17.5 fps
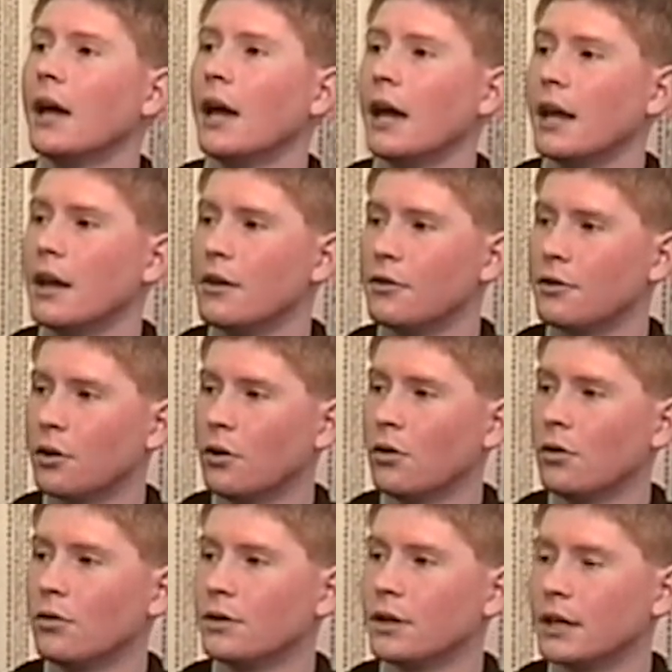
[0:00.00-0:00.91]
and
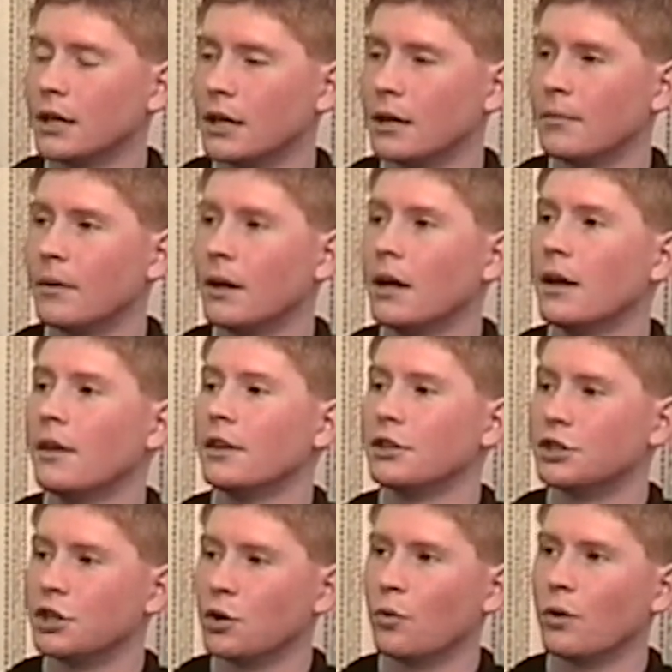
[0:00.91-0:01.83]
told him that
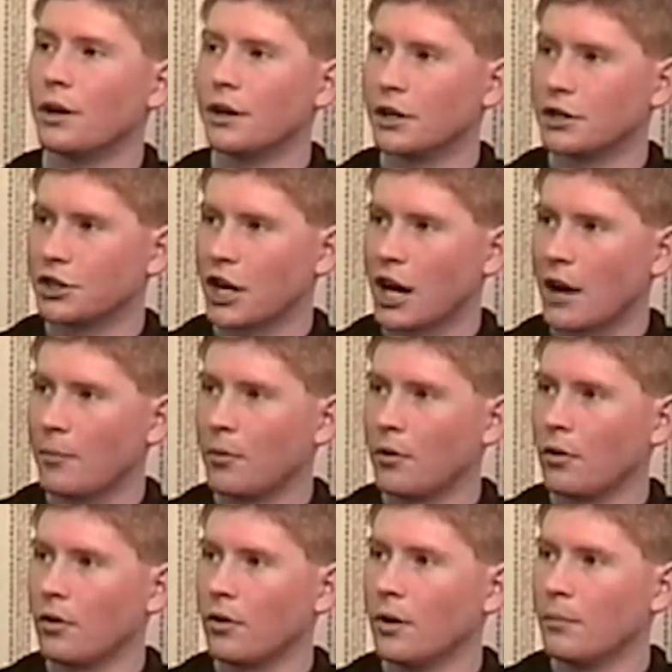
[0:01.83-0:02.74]
she wanted a
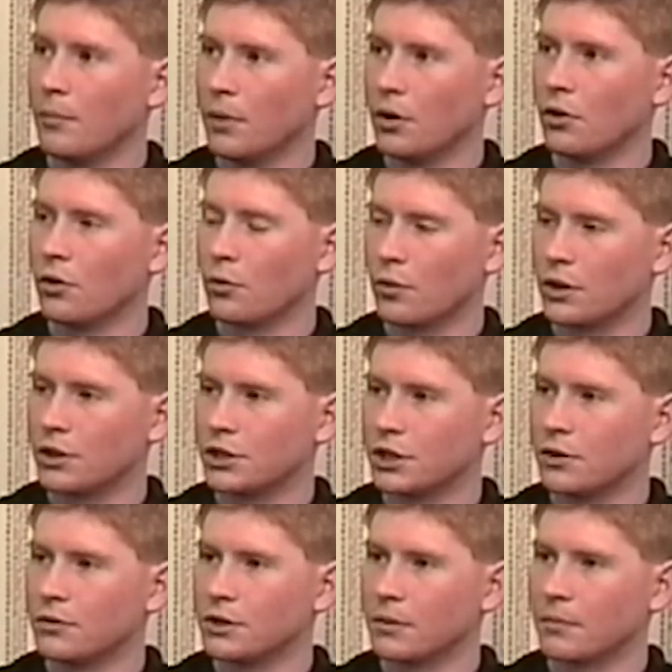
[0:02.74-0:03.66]
chapel built where
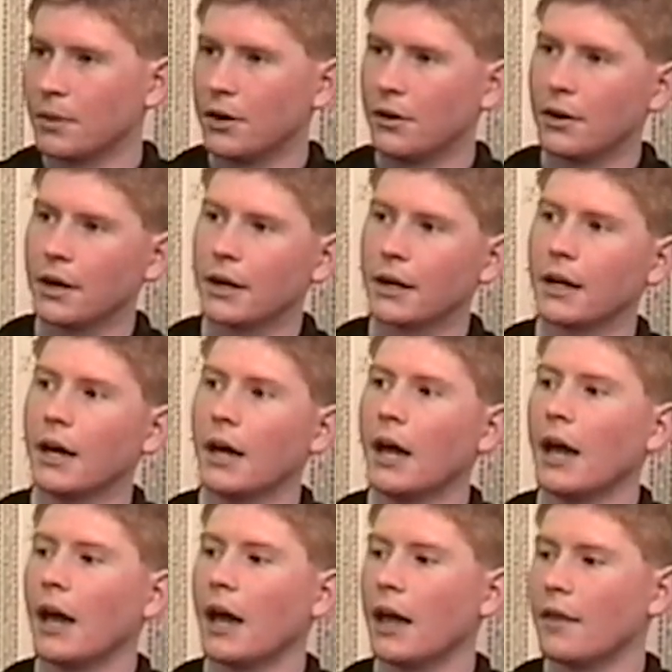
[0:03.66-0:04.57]
she was appearing,
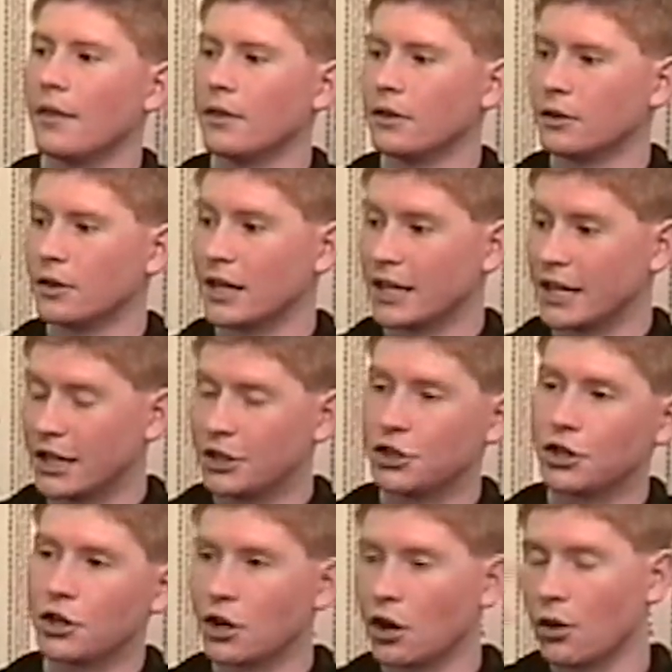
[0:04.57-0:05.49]
and that he
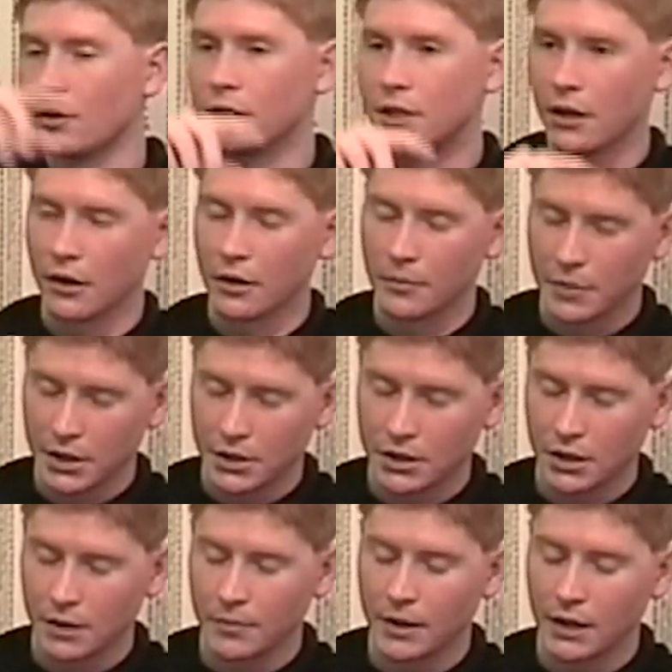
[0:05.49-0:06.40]
should go and tell the
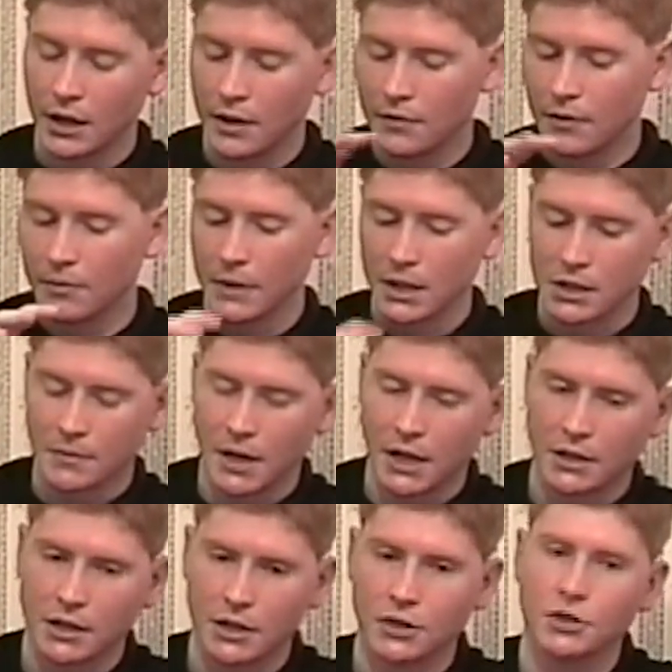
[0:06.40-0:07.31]
bishop and give him this
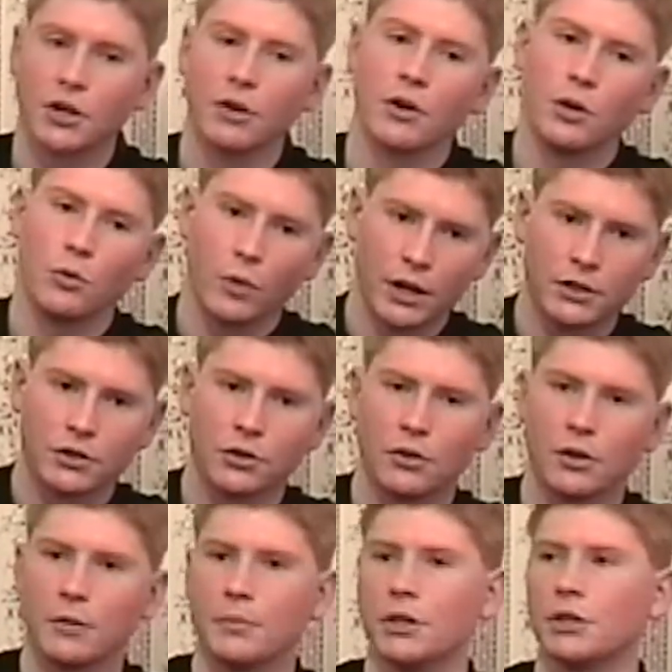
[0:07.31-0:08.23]
message. So he went and
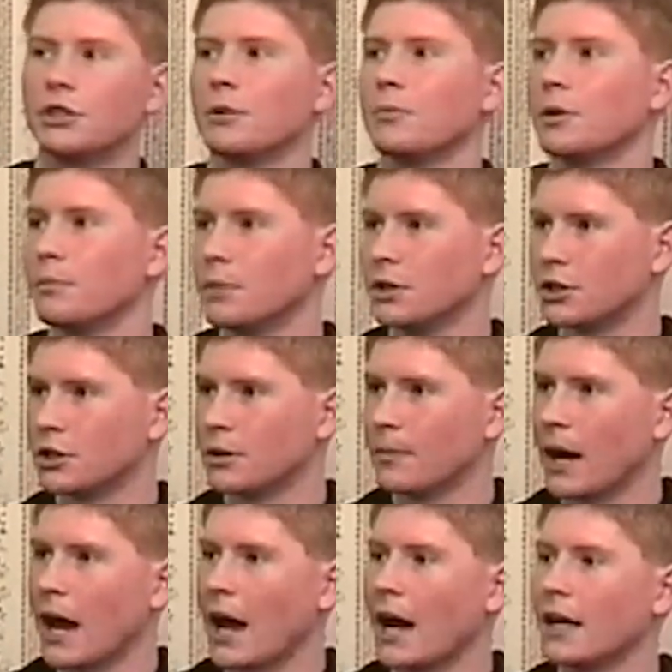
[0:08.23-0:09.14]
told the bishop. The
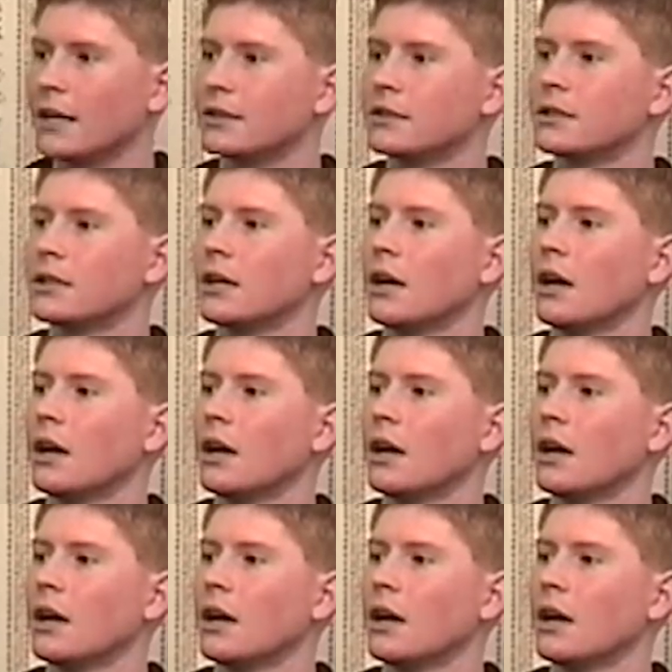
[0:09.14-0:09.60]
bishop asked